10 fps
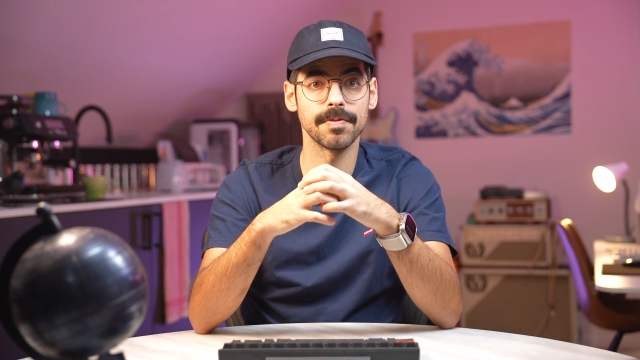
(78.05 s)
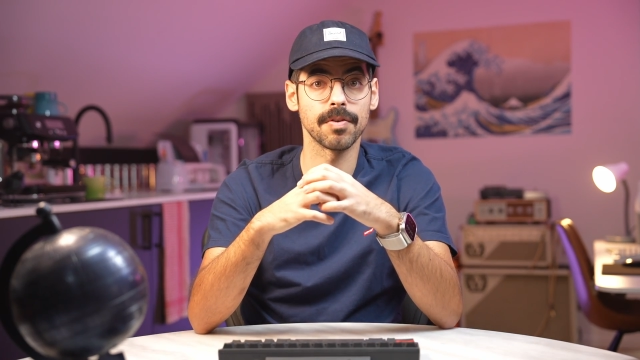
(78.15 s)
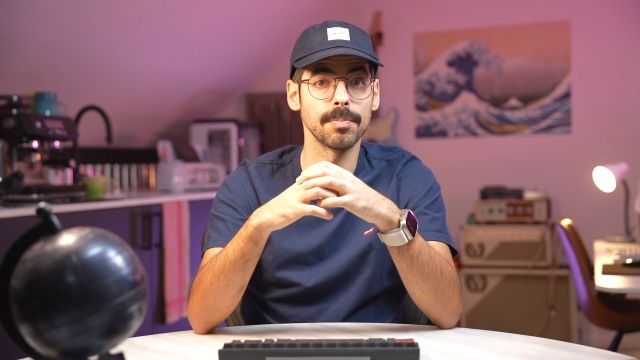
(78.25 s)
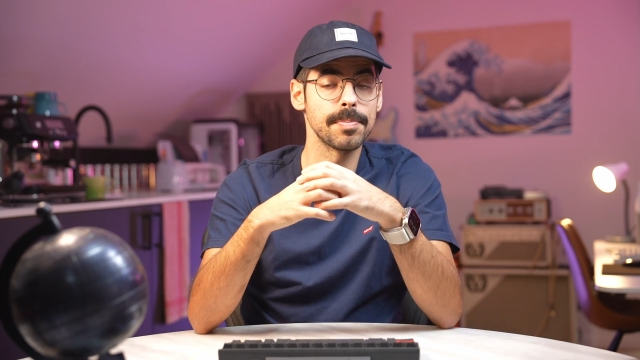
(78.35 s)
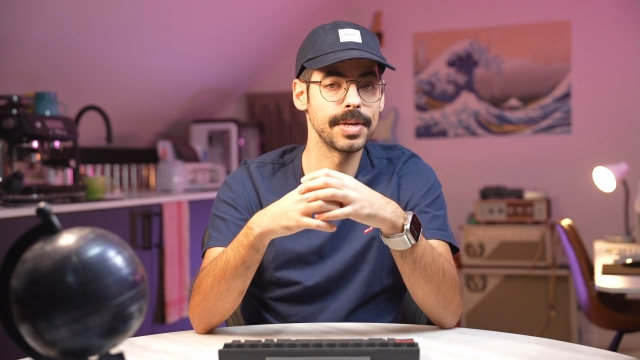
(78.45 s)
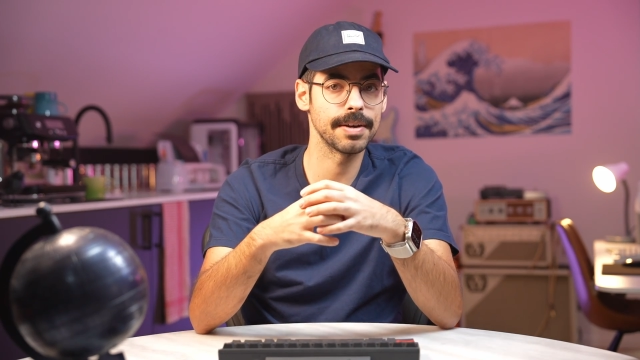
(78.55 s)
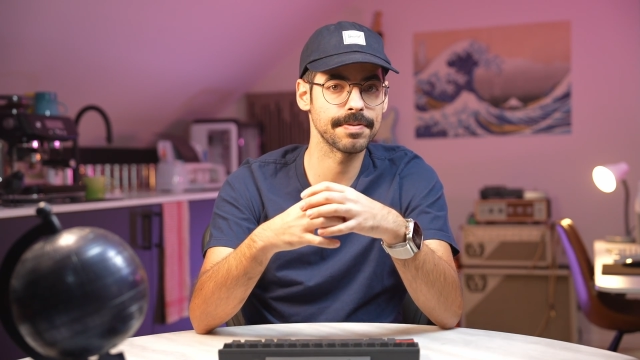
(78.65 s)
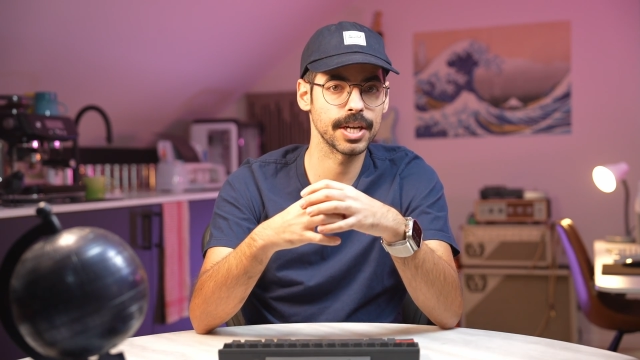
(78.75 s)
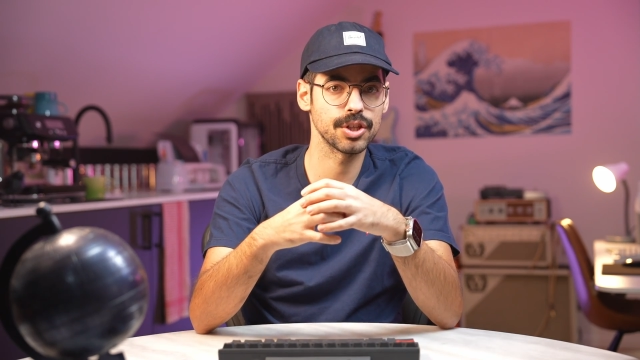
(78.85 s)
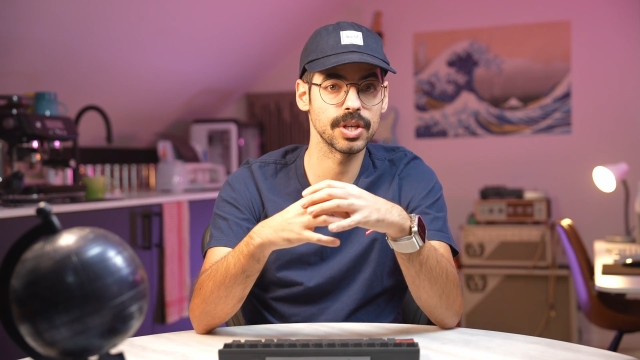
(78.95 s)
from the
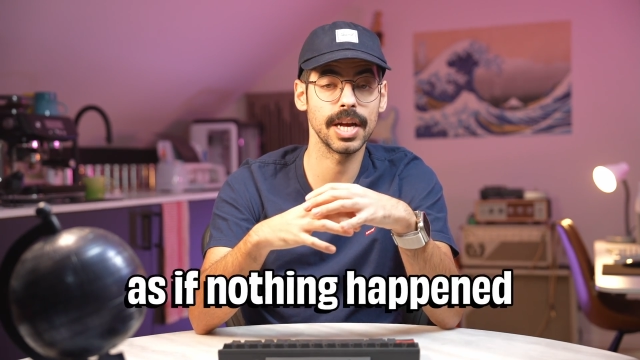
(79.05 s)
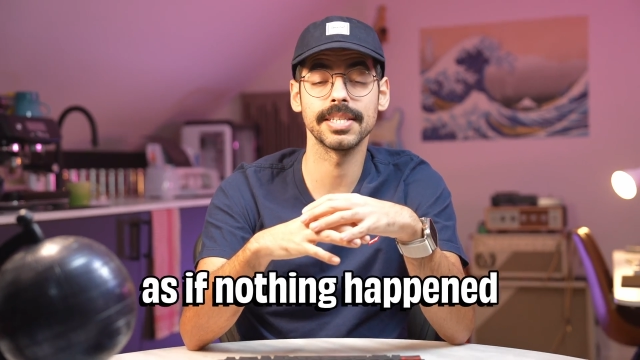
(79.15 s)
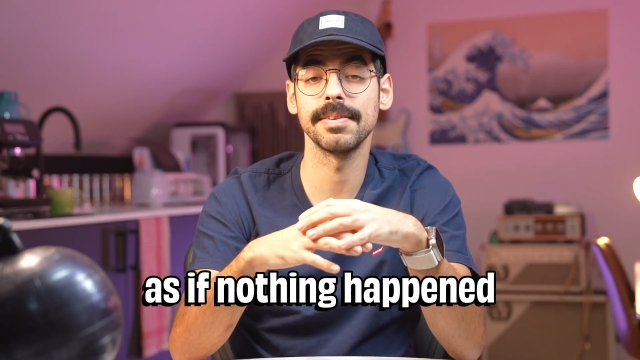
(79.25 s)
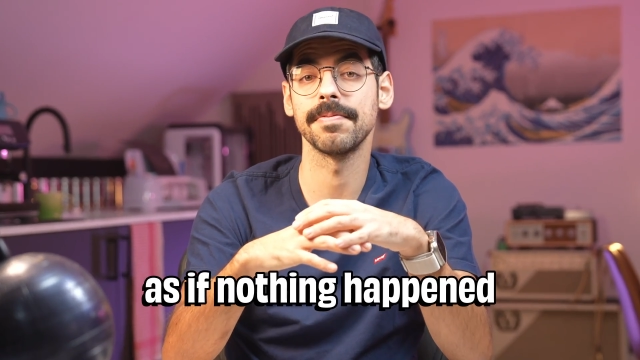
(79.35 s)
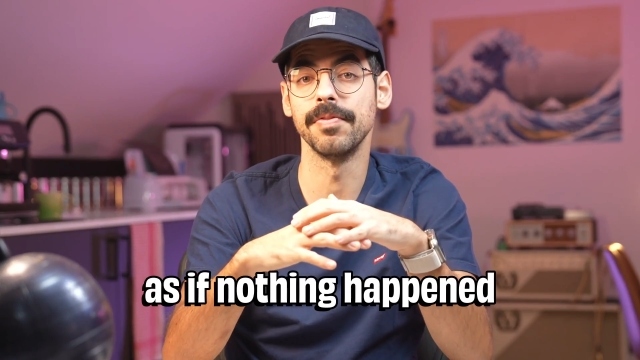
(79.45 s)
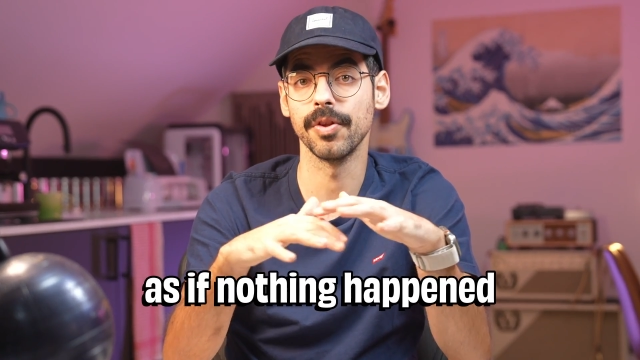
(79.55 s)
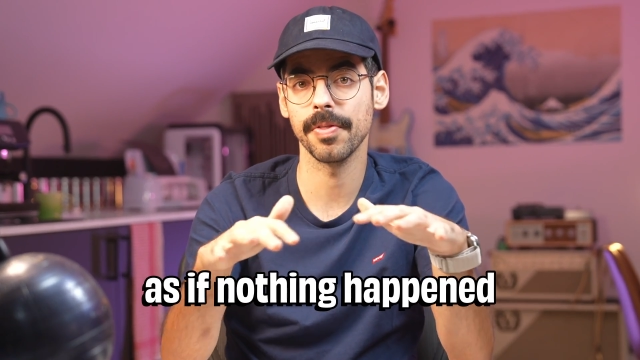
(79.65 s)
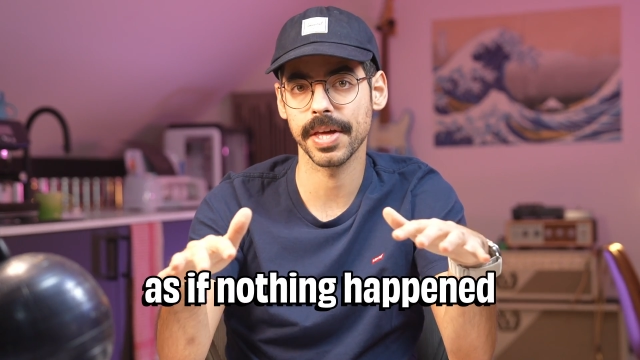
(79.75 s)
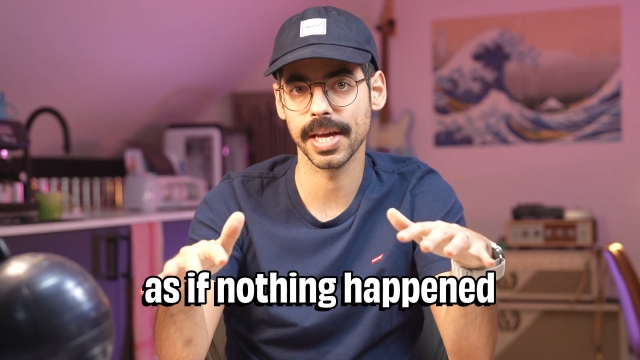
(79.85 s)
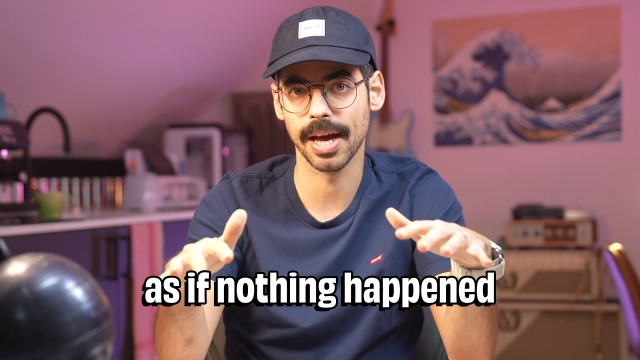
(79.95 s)
BFCache as if
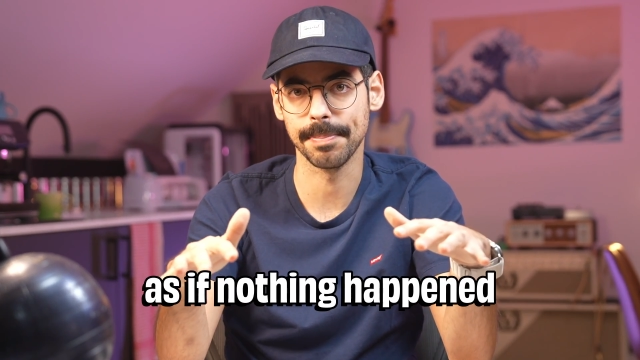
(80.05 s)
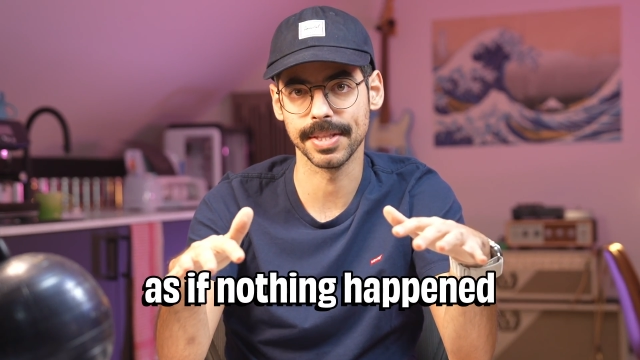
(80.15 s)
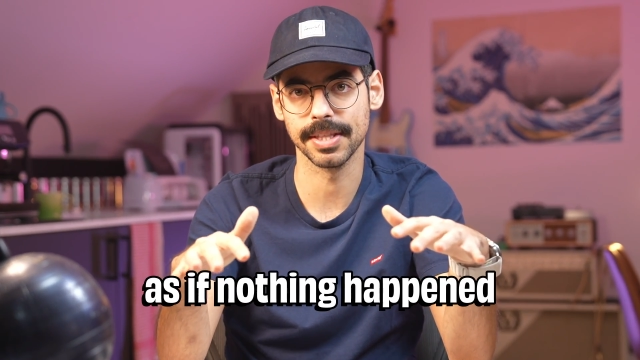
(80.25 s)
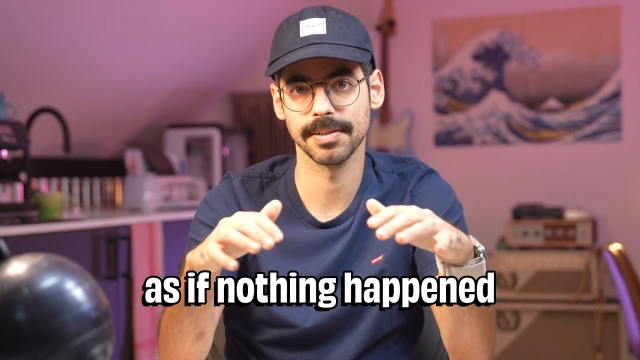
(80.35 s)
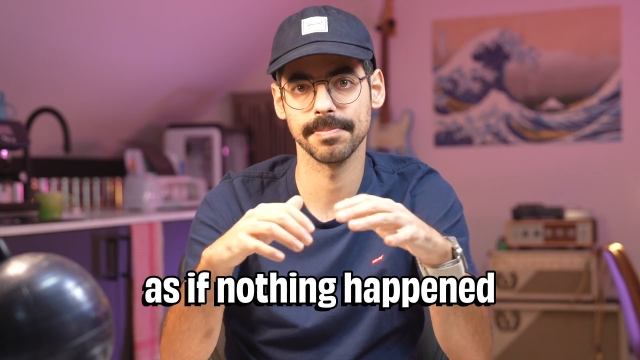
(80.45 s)
nothing happened.